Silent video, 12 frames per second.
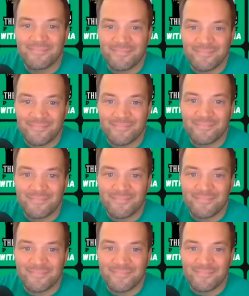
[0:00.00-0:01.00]

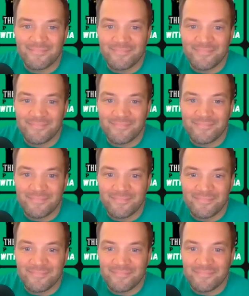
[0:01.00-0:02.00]

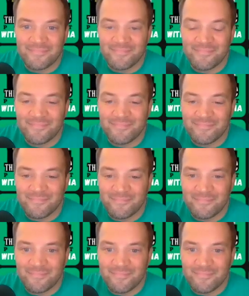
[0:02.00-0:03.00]

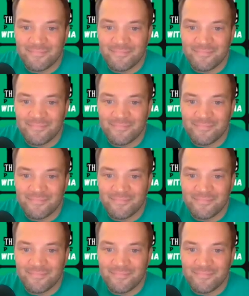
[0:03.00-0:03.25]
[no speech]